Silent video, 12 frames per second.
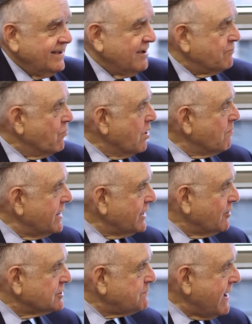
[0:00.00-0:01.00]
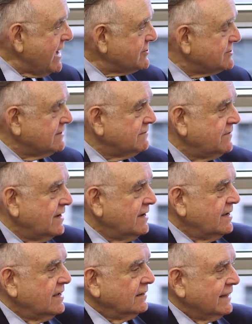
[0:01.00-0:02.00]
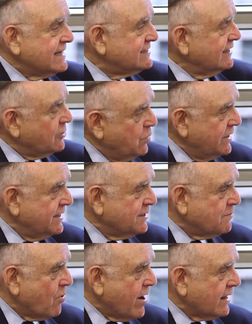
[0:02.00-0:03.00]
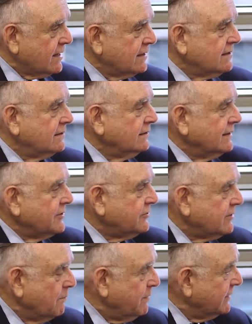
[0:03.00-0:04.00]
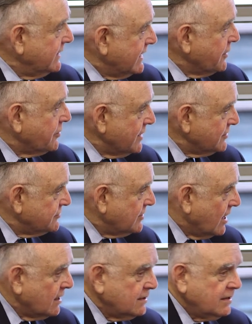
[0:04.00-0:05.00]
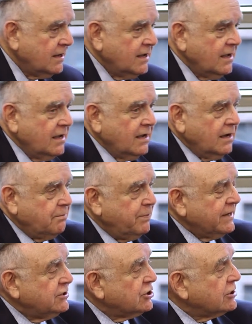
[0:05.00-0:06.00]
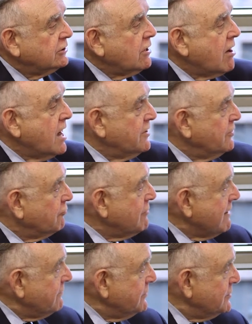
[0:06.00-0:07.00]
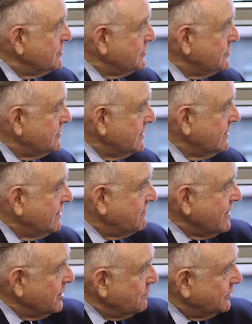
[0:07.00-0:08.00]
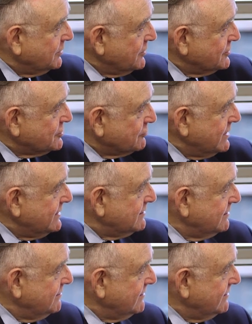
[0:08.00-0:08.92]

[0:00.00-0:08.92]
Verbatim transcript: If more money goes passive, less liquidity in the market, less ability to get things done, a big decline in the revenue available to the street